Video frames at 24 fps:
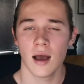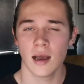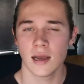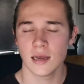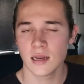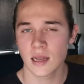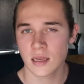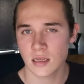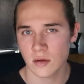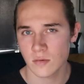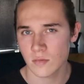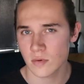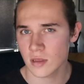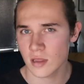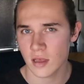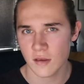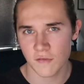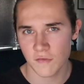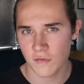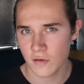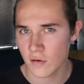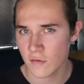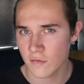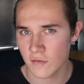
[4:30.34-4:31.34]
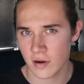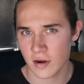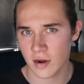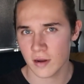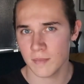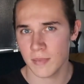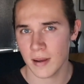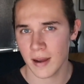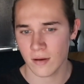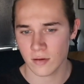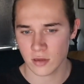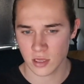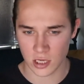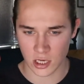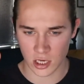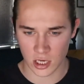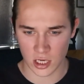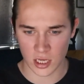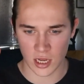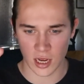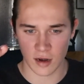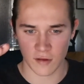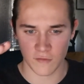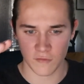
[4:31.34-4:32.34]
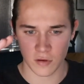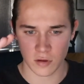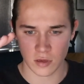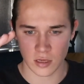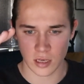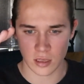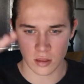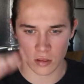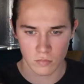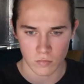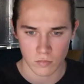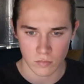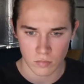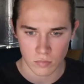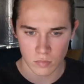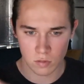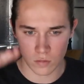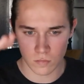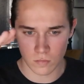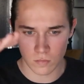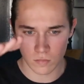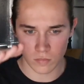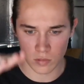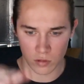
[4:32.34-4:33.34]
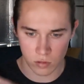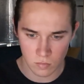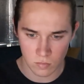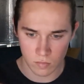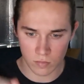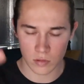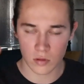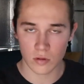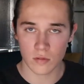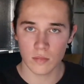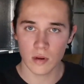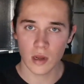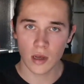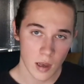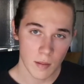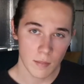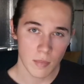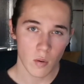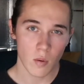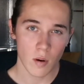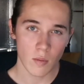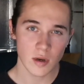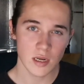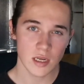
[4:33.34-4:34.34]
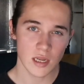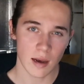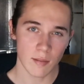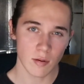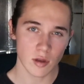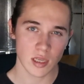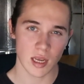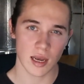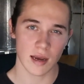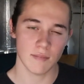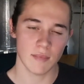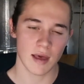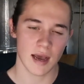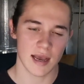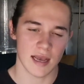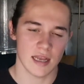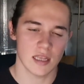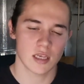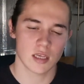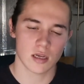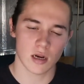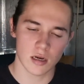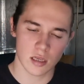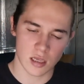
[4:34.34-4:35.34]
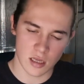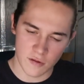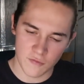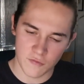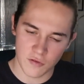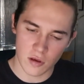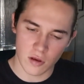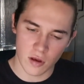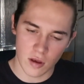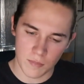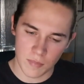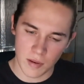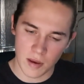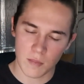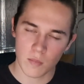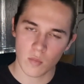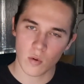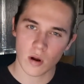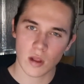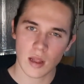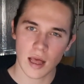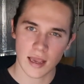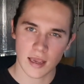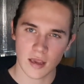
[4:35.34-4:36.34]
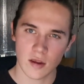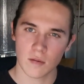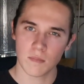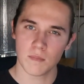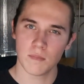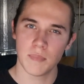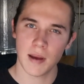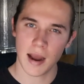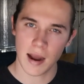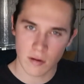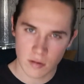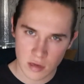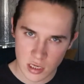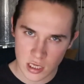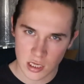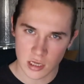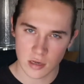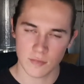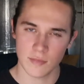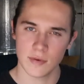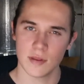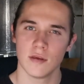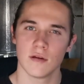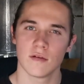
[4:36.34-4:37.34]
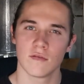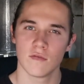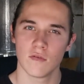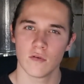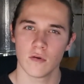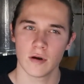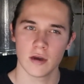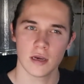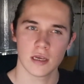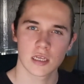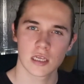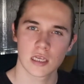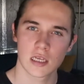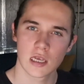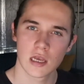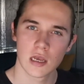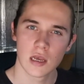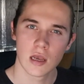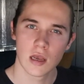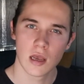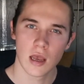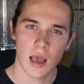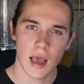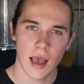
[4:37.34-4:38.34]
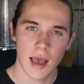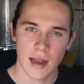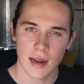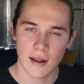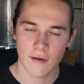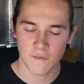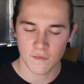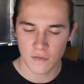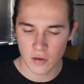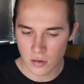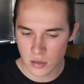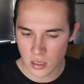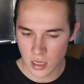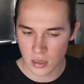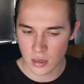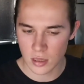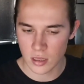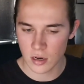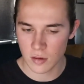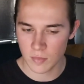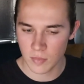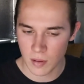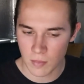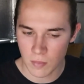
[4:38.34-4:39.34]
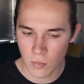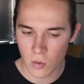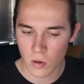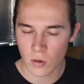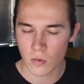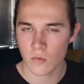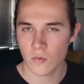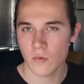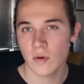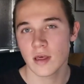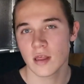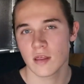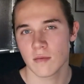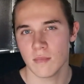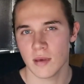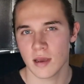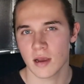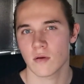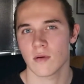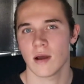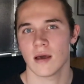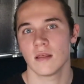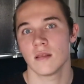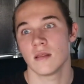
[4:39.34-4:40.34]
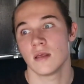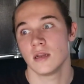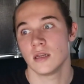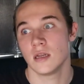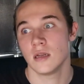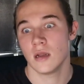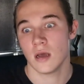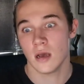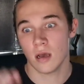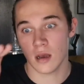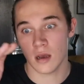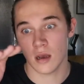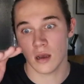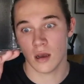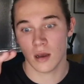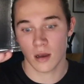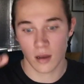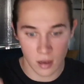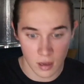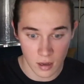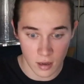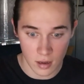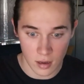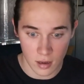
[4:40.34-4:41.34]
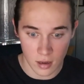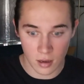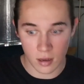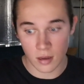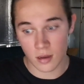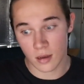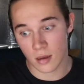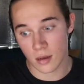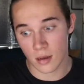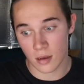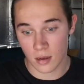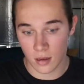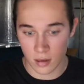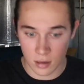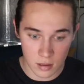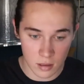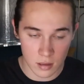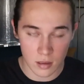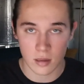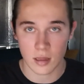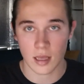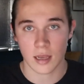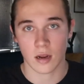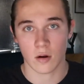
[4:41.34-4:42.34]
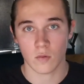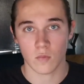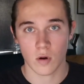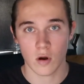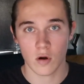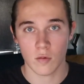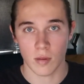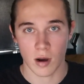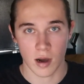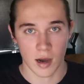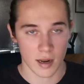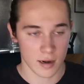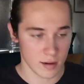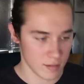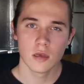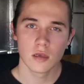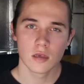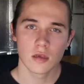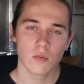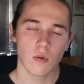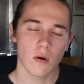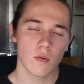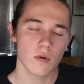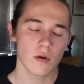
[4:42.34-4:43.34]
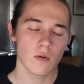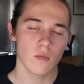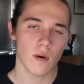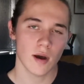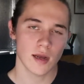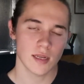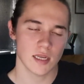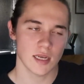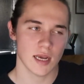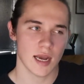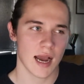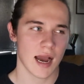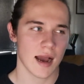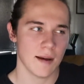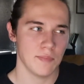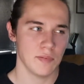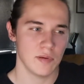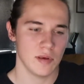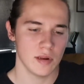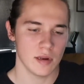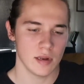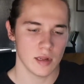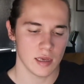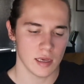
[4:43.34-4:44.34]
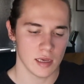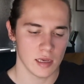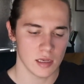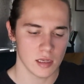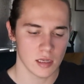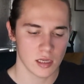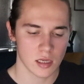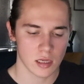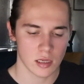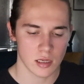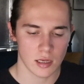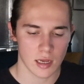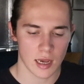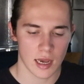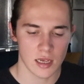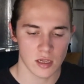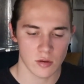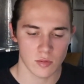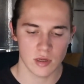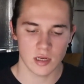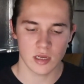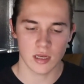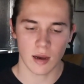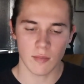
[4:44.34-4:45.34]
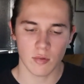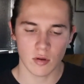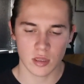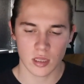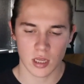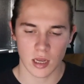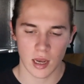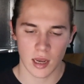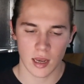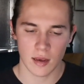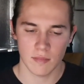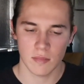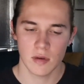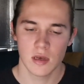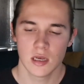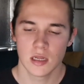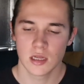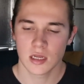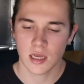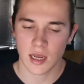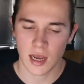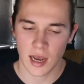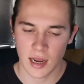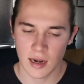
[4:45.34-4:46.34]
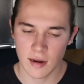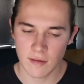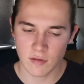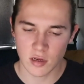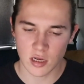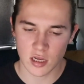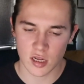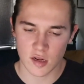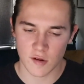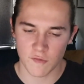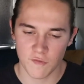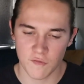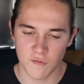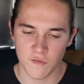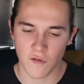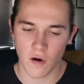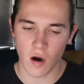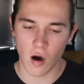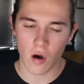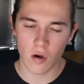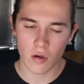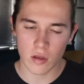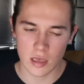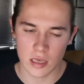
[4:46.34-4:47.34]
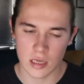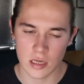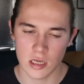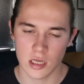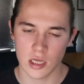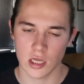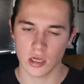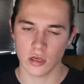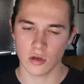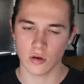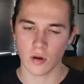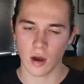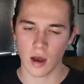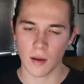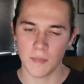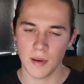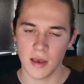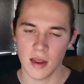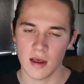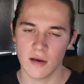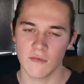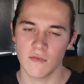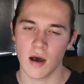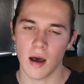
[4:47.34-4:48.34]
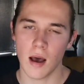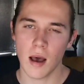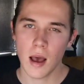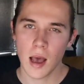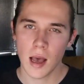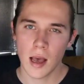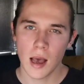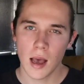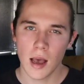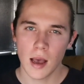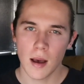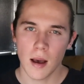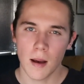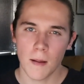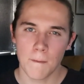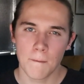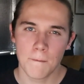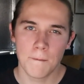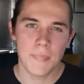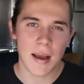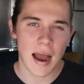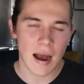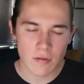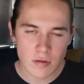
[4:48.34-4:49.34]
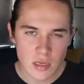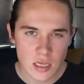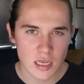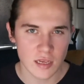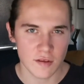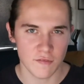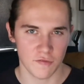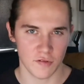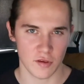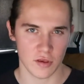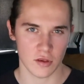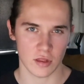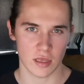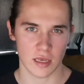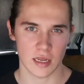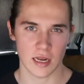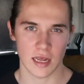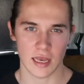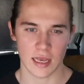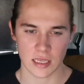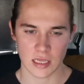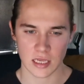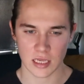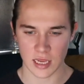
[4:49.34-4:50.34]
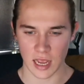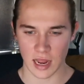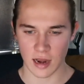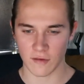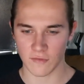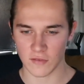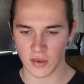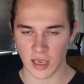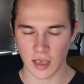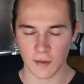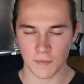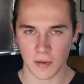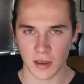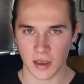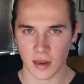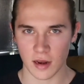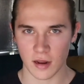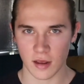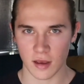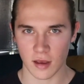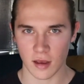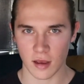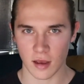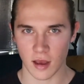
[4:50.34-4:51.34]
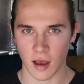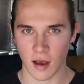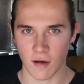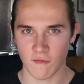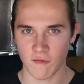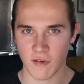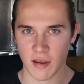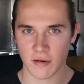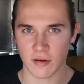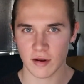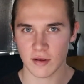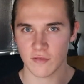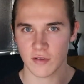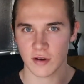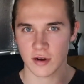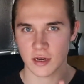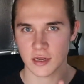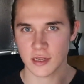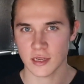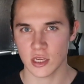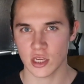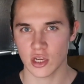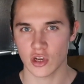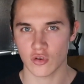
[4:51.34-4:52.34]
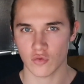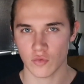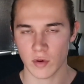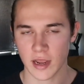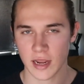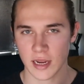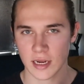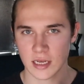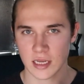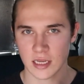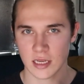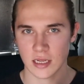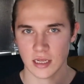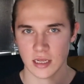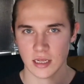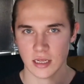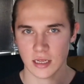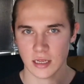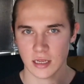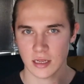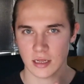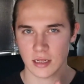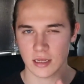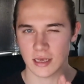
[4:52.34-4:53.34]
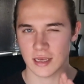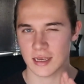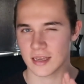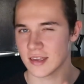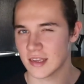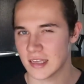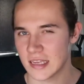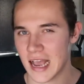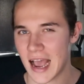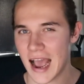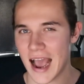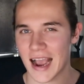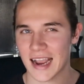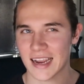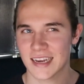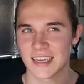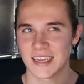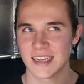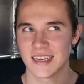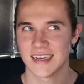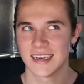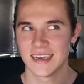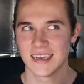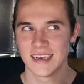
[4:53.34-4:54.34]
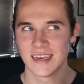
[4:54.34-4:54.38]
it doesn't really feel very bouncy. It just kind of feels like dum dum dum dum. But when we double time that, it starts to feel a bit more like you're bouncing with your voice, and it feels a little bit more rhythmic rather than like a robot. So what we want to happen is, as we double time, to kind of just fall into a bit of a bouncy feeling instead of keeping a very, very strict, exact